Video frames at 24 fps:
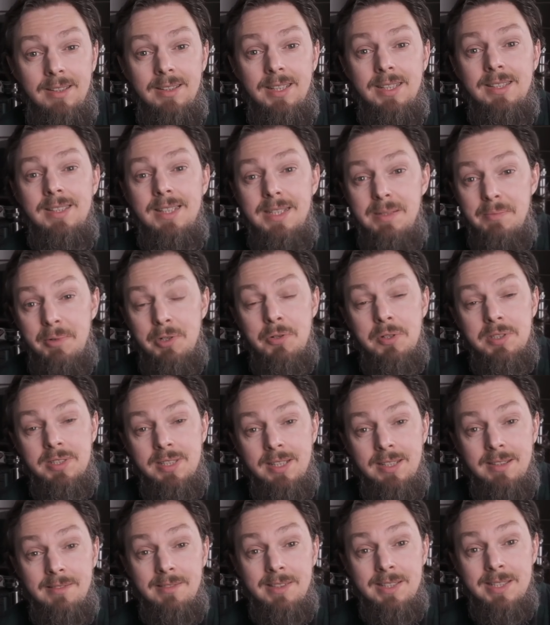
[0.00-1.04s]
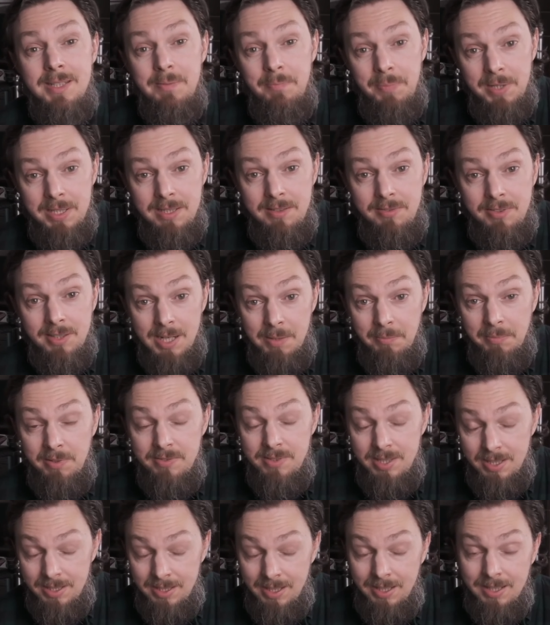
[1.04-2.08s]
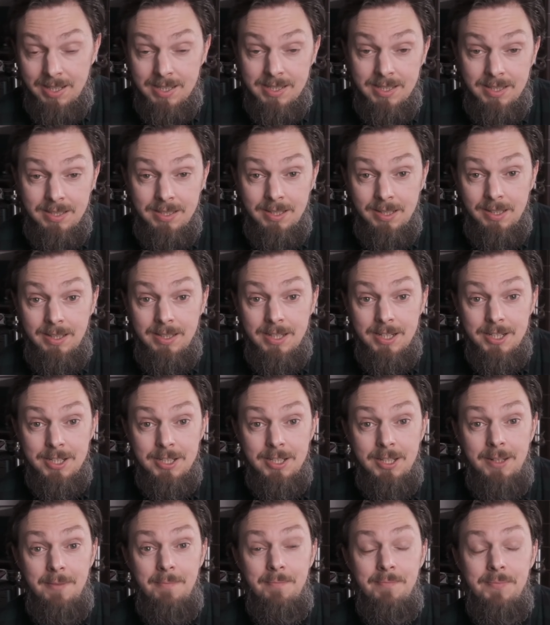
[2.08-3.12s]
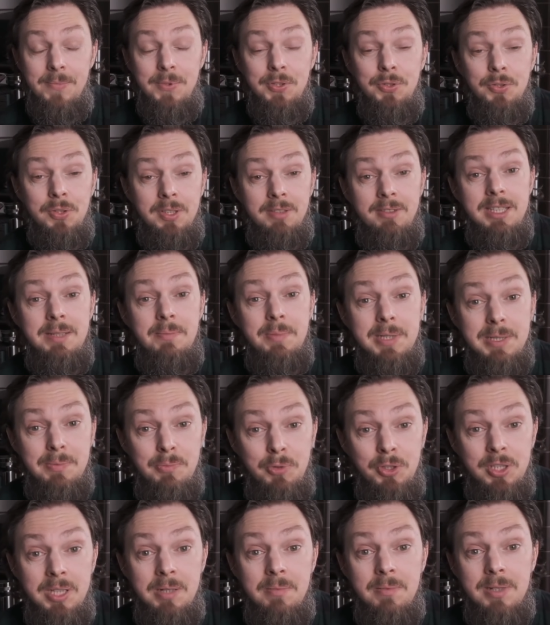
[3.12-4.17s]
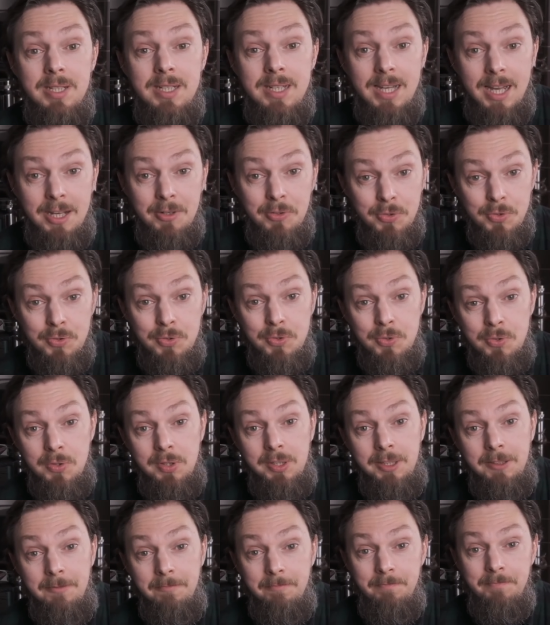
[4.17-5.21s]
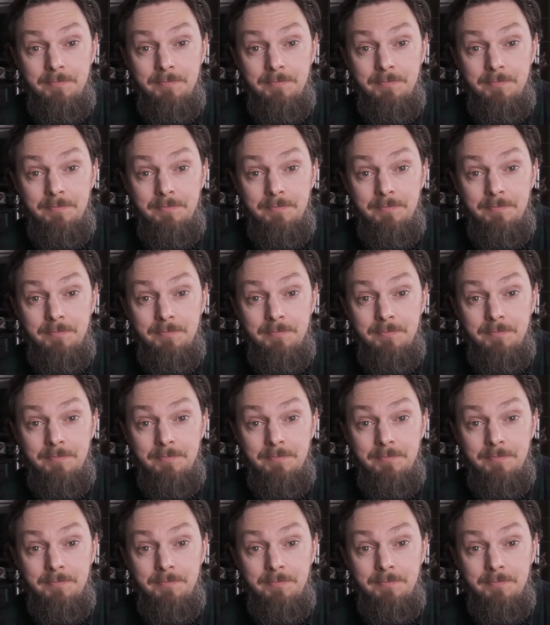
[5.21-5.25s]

Okay, I can't stop singing diphthongs to all this beauty. Let's see how it's built.